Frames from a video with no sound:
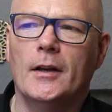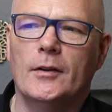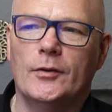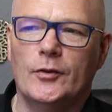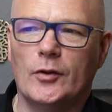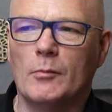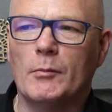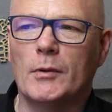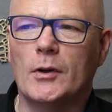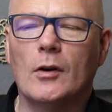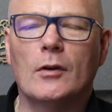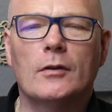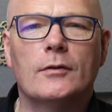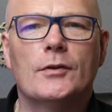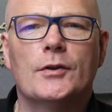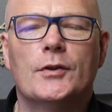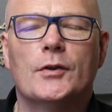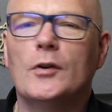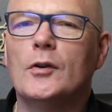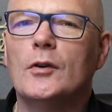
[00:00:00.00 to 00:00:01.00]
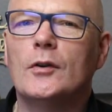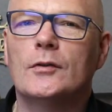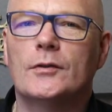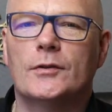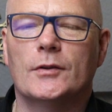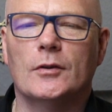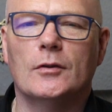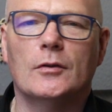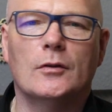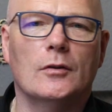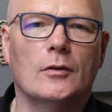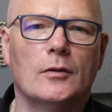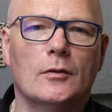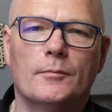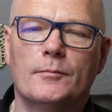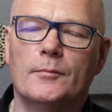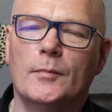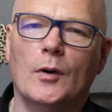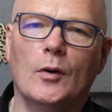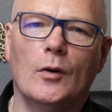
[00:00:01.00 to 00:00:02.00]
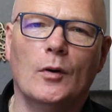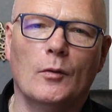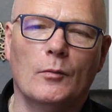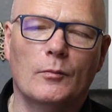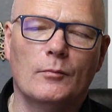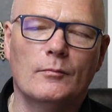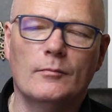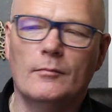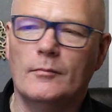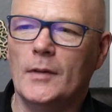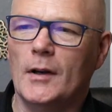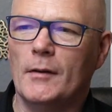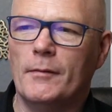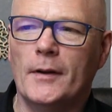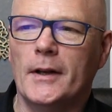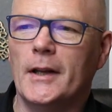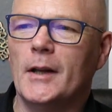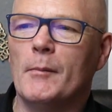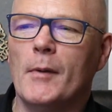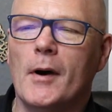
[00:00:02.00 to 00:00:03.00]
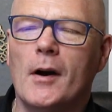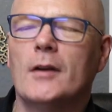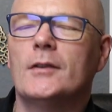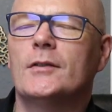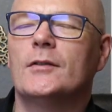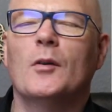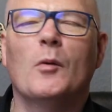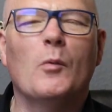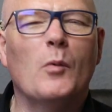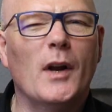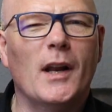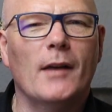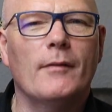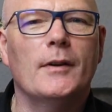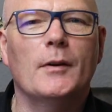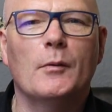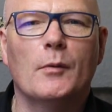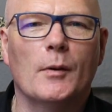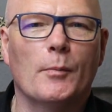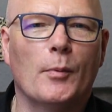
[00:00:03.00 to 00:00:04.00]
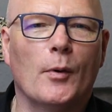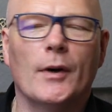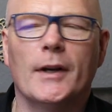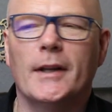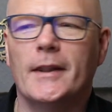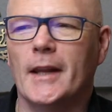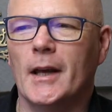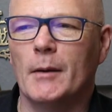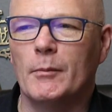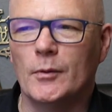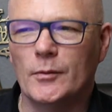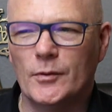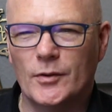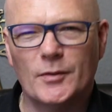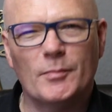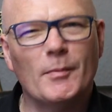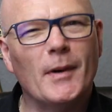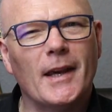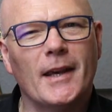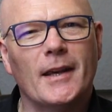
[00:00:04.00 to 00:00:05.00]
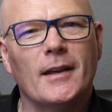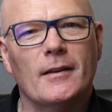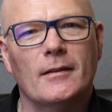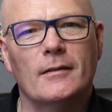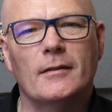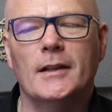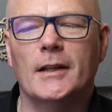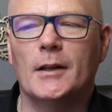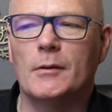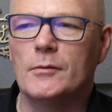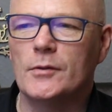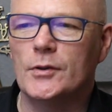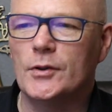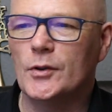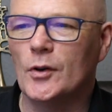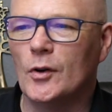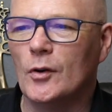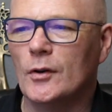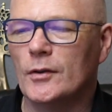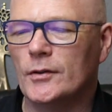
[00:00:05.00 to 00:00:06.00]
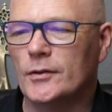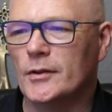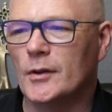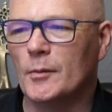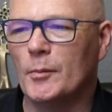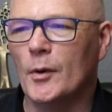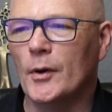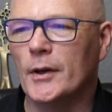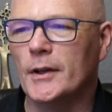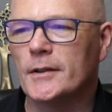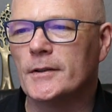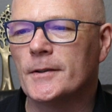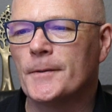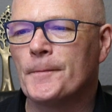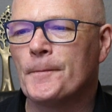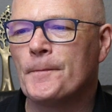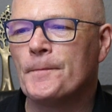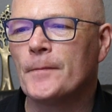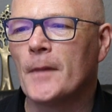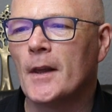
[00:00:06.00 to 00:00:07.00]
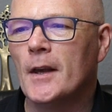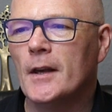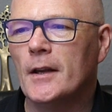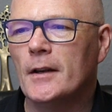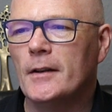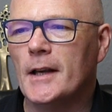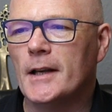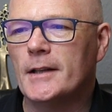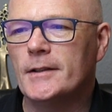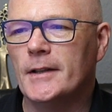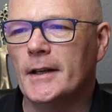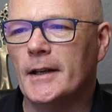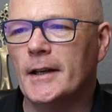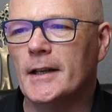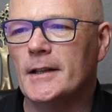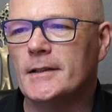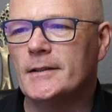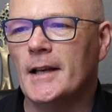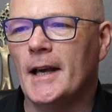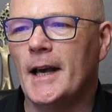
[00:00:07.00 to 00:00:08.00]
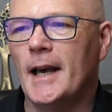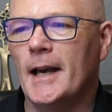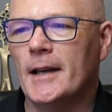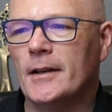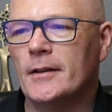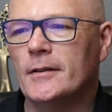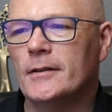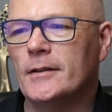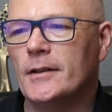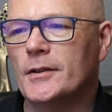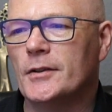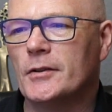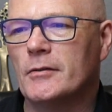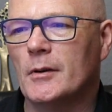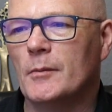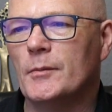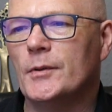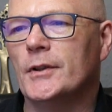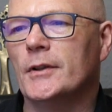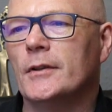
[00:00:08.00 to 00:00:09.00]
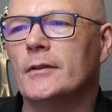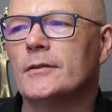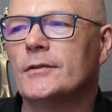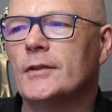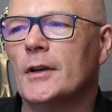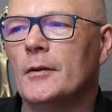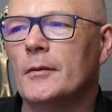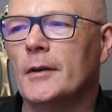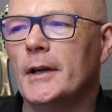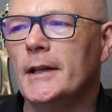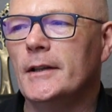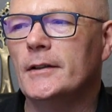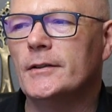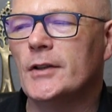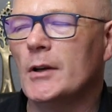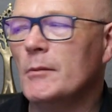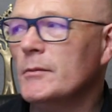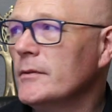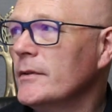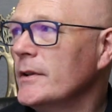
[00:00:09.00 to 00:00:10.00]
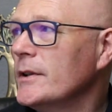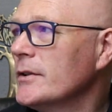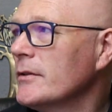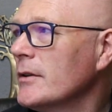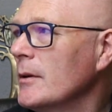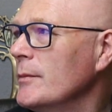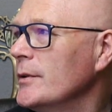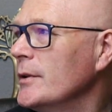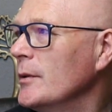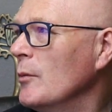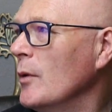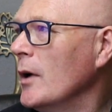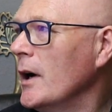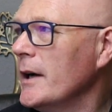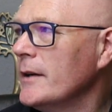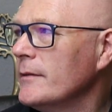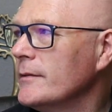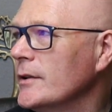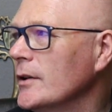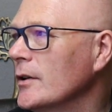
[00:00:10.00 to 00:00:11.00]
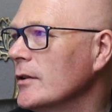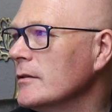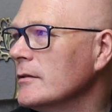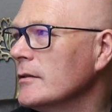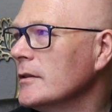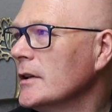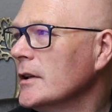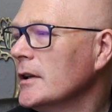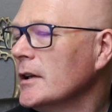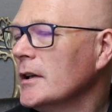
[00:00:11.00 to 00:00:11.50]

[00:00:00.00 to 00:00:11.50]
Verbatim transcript: John McLauchlan shorts or or affiliate marketing or whatever you want to put in there, but just make it, you know, short and to the point. Next thing is to add the description. So in terms of a description, what I've done,